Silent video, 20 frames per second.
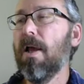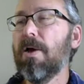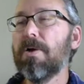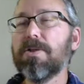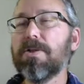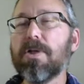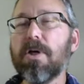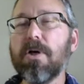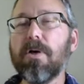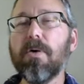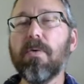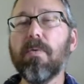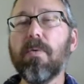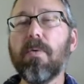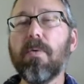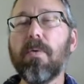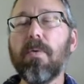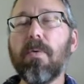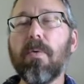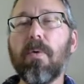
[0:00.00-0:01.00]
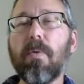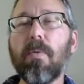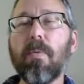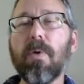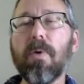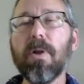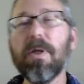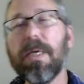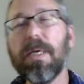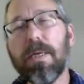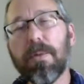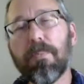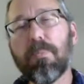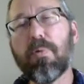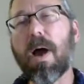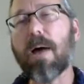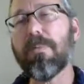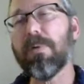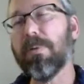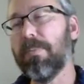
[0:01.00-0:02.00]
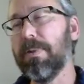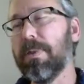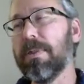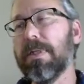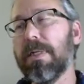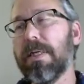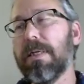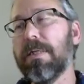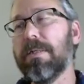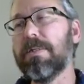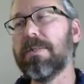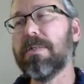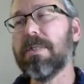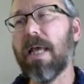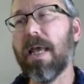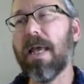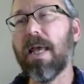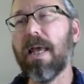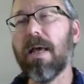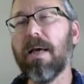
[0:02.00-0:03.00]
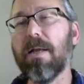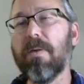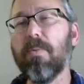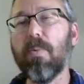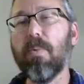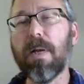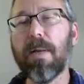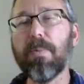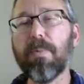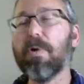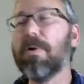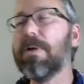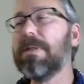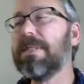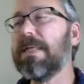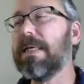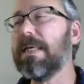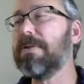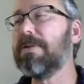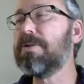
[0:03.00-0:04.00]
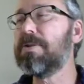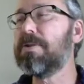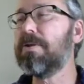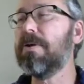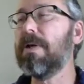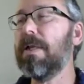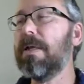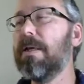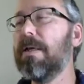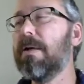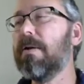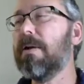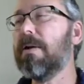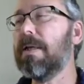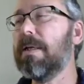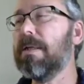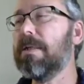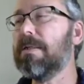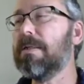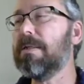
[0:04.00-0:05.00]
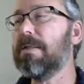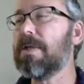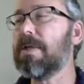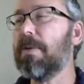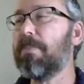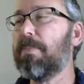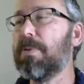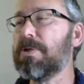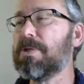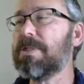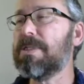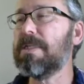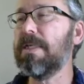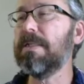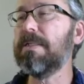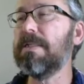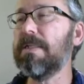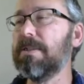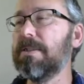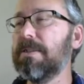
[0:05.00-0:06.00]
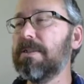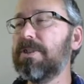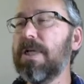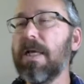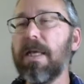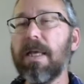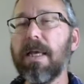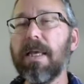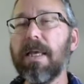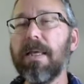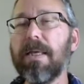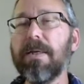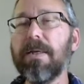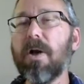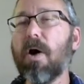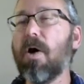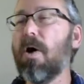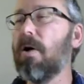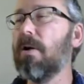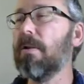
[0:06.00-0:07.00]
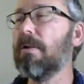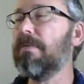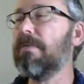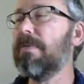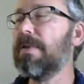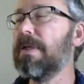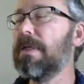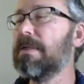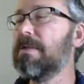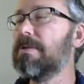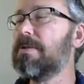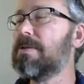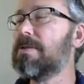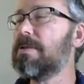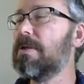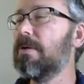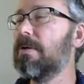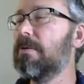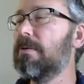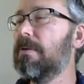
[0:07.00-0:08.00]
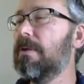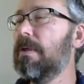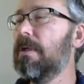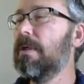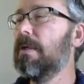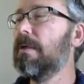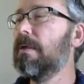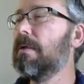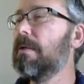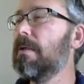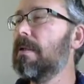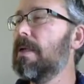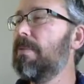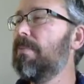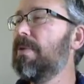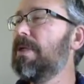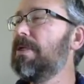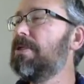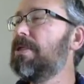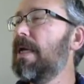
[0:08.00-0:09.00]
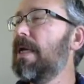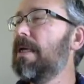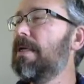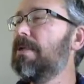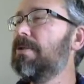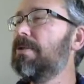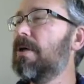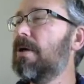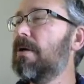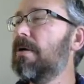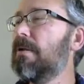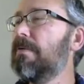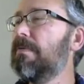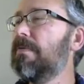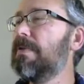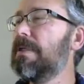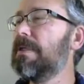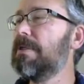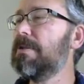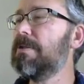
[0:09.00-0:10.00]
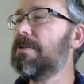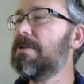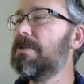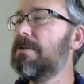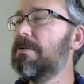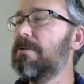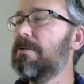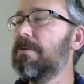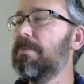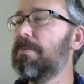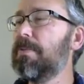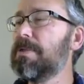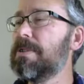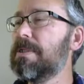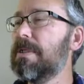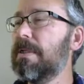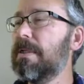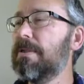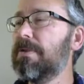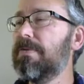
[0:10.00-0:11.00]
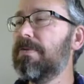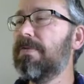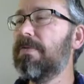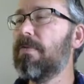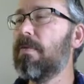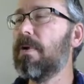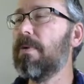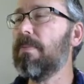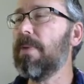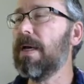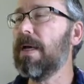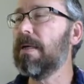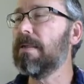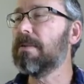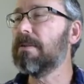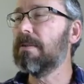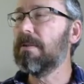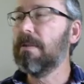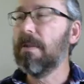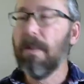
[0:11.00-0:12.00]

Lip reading: So we're looking at probabilities, and what I'm going to insert here is a percentage in all of these. So let me change all of these to the percentage format.